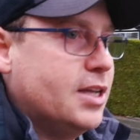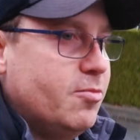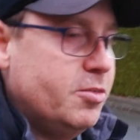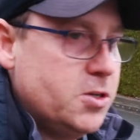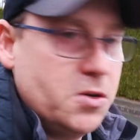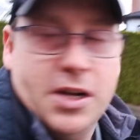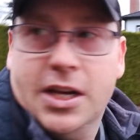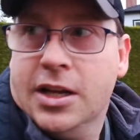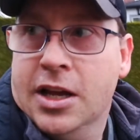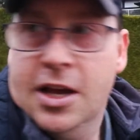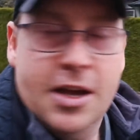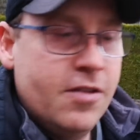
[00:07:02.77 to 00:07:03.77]
I've been
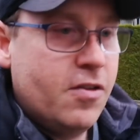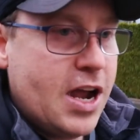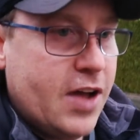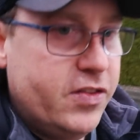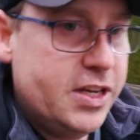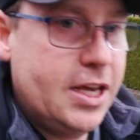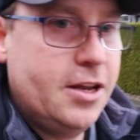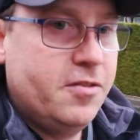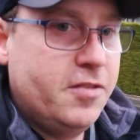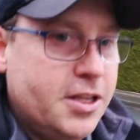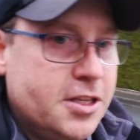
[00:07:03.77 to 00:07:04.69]
trying for half the day to find this